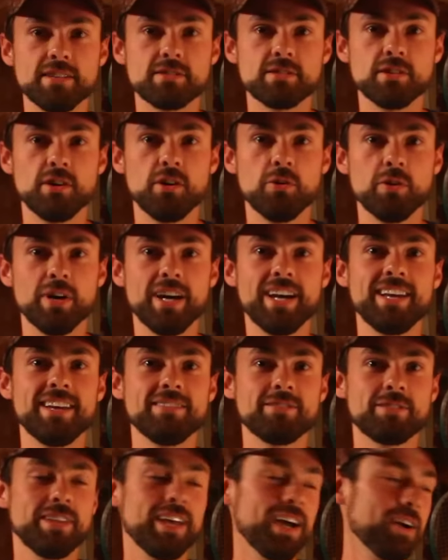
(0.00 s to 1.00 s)
So
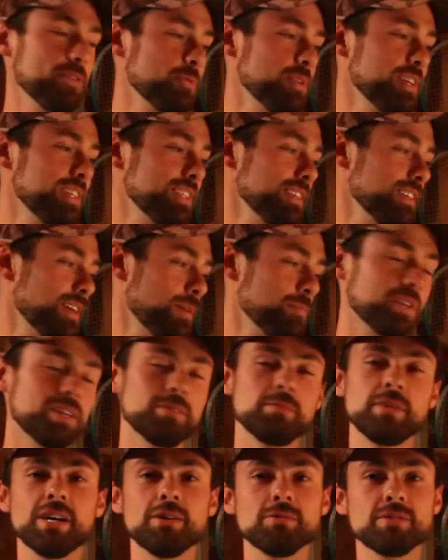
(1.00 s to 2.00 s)
for that reason I'm going
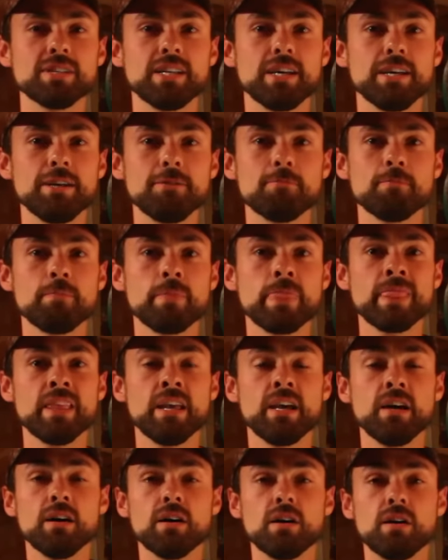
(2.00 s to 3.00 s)
to be out tonight.
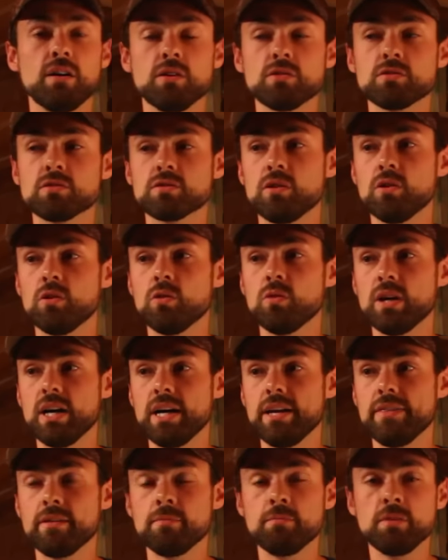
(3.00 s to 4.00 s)

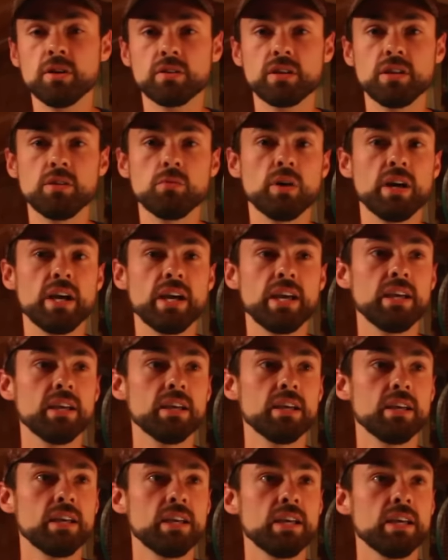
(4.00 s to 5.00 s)
Also the Milky Way,
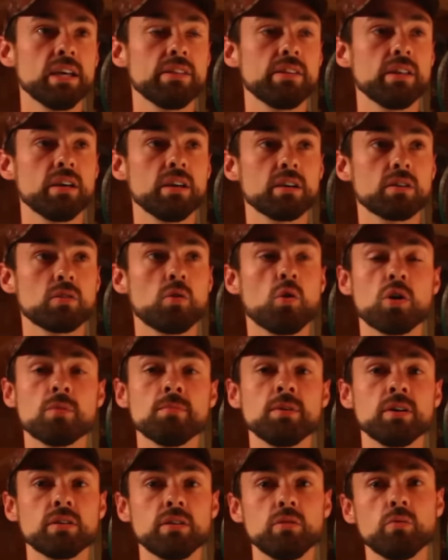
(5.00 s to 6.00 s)
the core
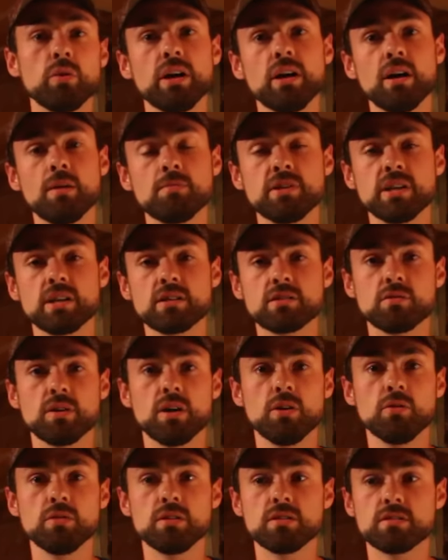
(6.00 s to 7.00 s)
Milky Way objects are
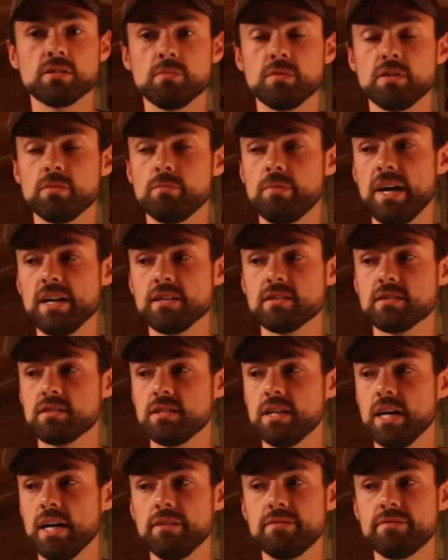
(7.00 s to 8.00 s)
out, some of the best
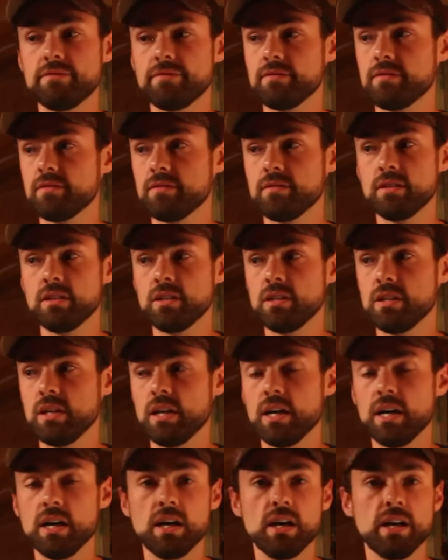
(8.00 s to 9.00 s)
stuff
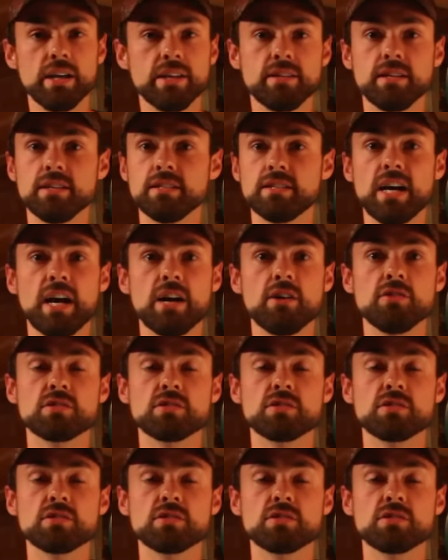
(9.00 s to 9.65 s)
in the entire